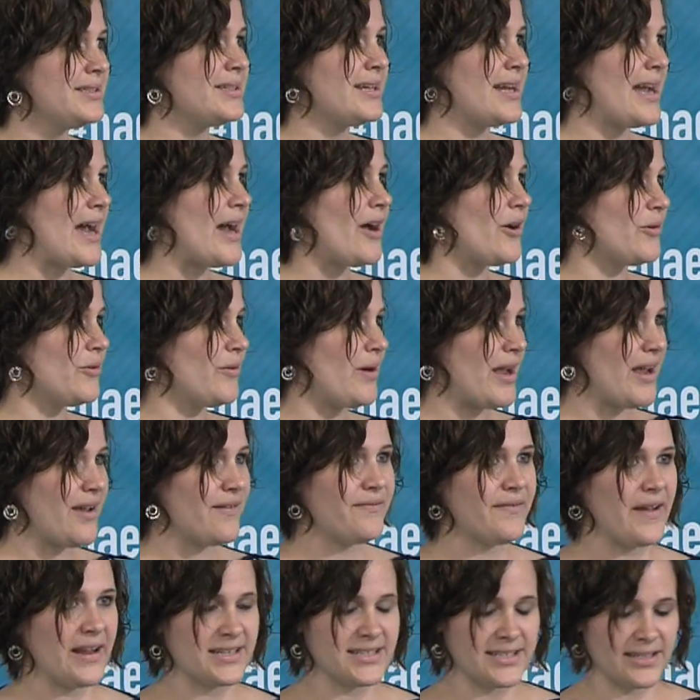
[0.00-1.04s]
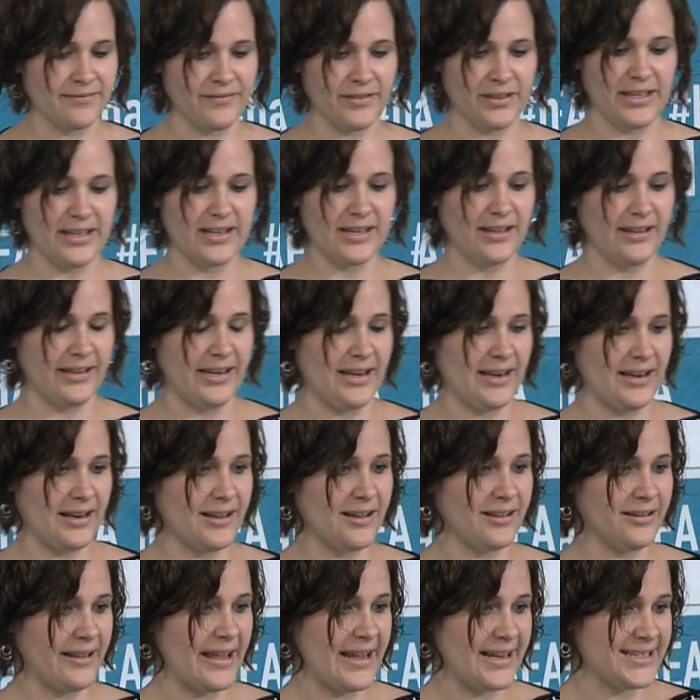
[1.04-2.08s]
how do I effectively
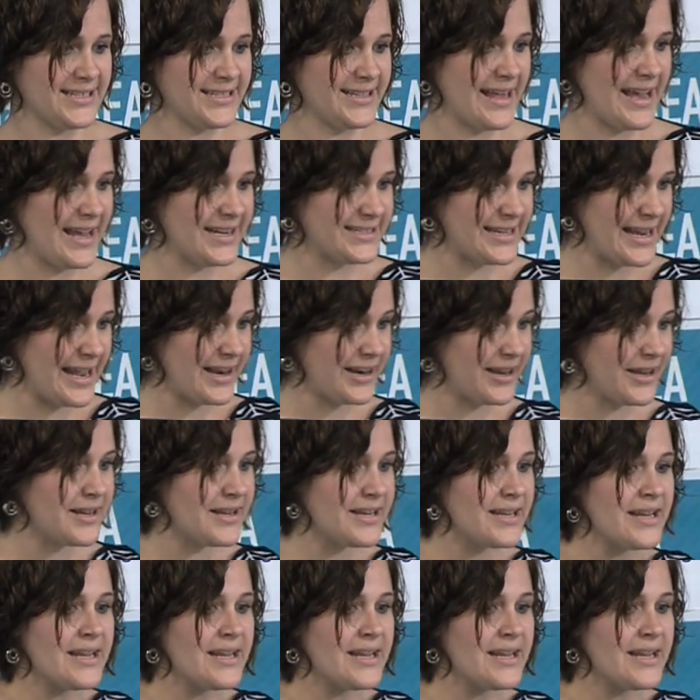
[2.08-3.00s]
collect that data?